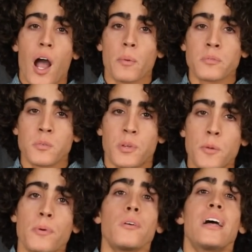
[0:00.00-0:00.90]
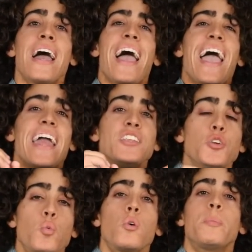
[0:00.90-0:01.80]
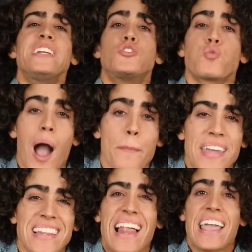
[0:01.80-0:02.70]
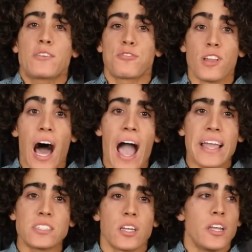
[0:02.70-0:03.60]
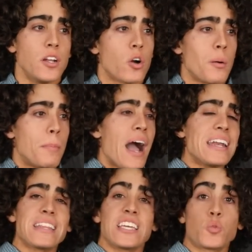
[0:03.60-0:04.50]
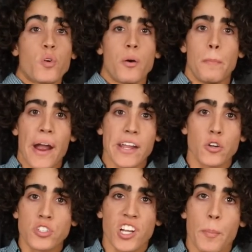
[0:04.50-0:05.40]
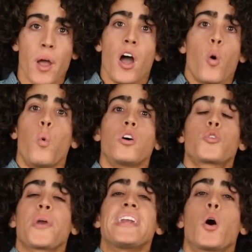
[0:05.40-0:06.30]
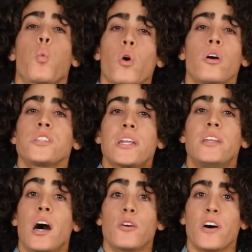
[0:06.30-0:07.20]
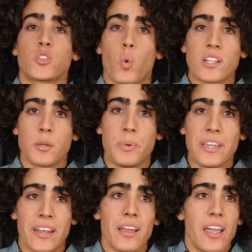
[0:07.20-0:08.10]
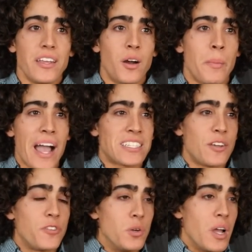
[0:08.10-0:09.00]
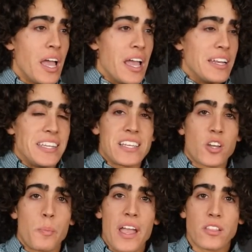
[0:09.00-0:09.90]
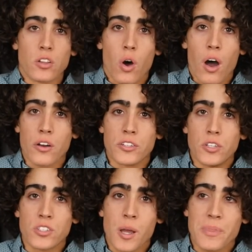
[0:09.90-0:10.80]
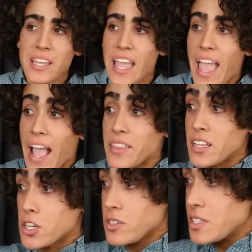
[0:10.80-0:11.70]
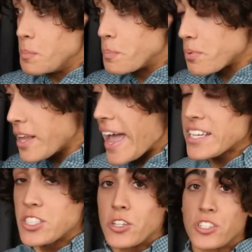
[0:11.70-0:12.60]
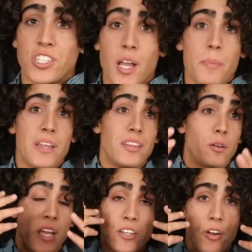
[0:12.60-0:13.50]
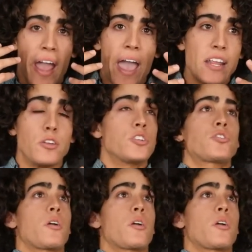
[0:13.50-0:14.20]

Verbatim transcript: problems in people and you will be dropping like flies. You know, combining this with a microchip will create a world none of us want to be in. You know, imagine if you disobey the law or do something and they literally blast your chip in your in your head and you just